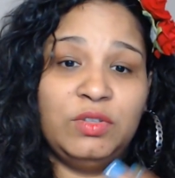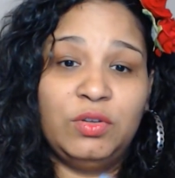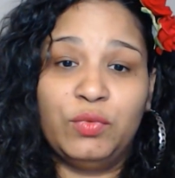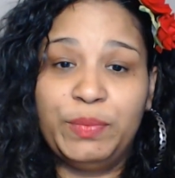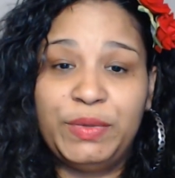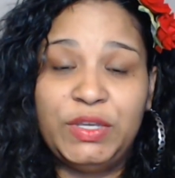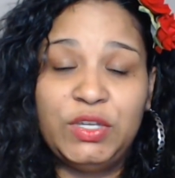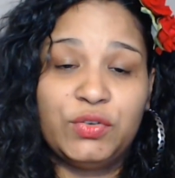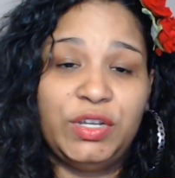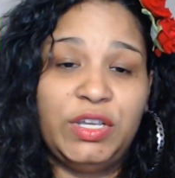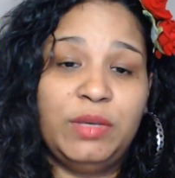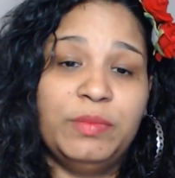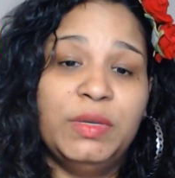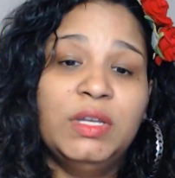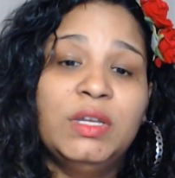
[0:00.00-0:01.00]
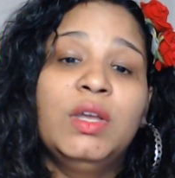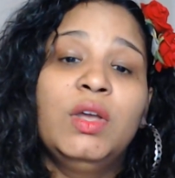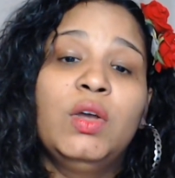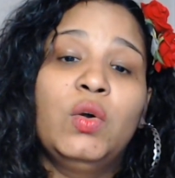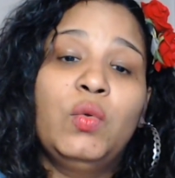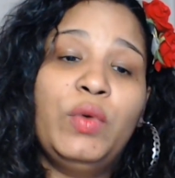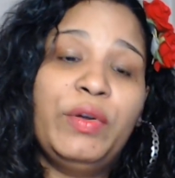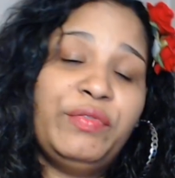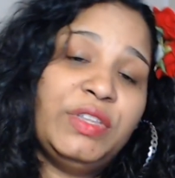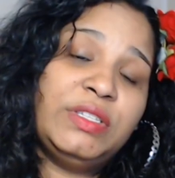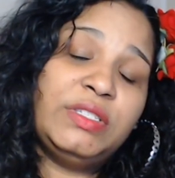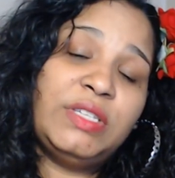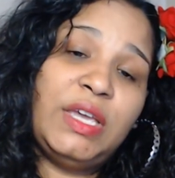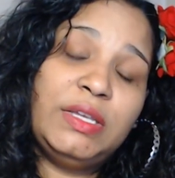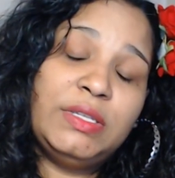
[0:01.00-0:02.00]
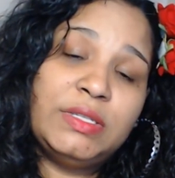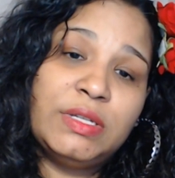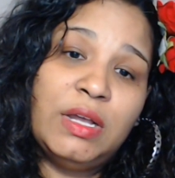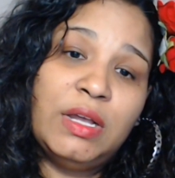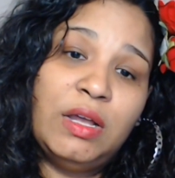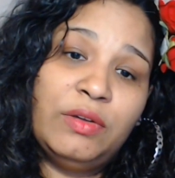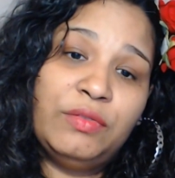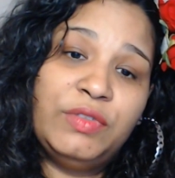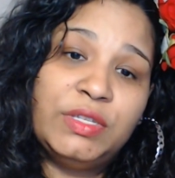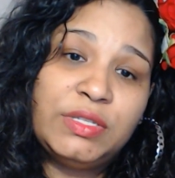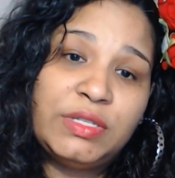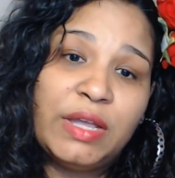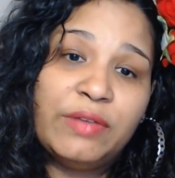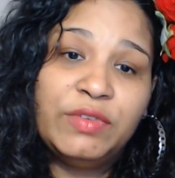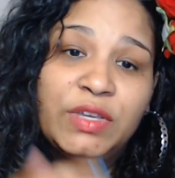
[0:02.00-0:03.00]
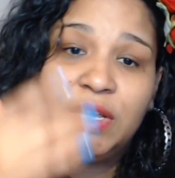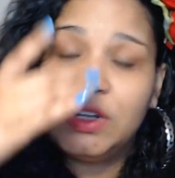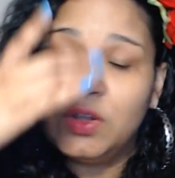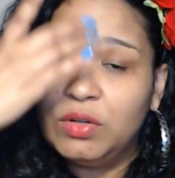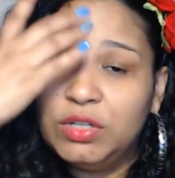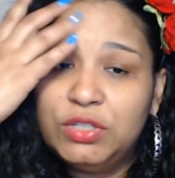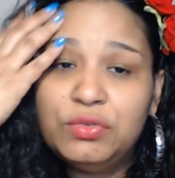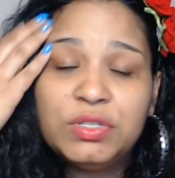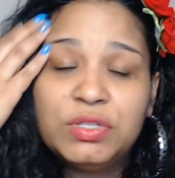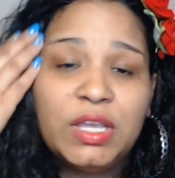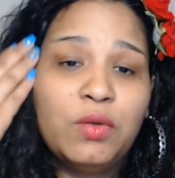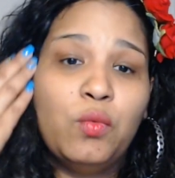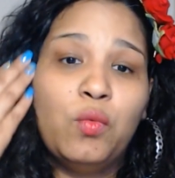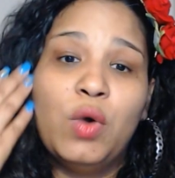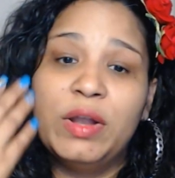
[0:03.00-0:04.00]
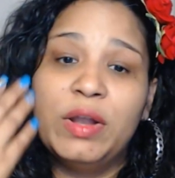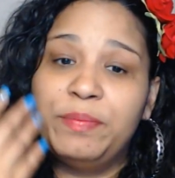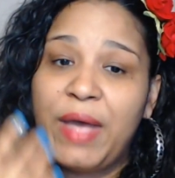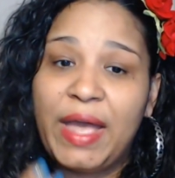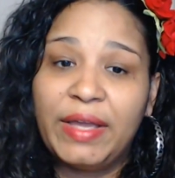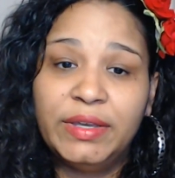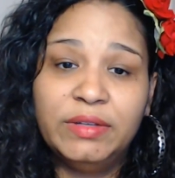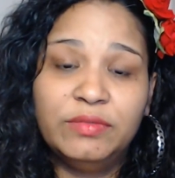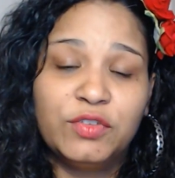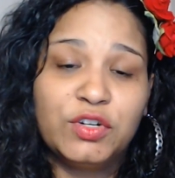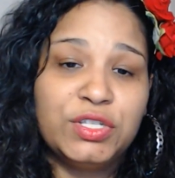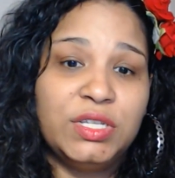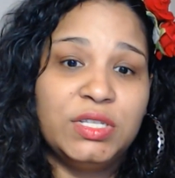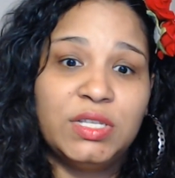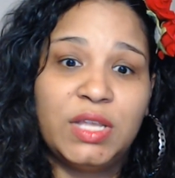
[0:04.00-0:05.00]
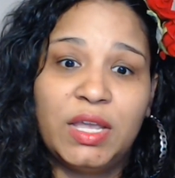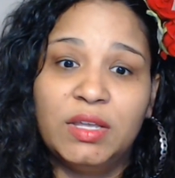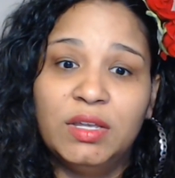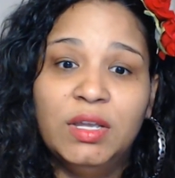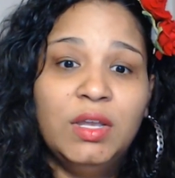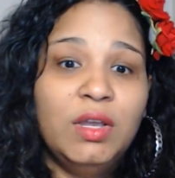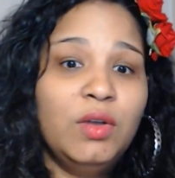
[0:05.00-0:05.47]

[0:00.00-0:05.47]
The whipping cream with the taste of the stevia, and I only use like one packet versus like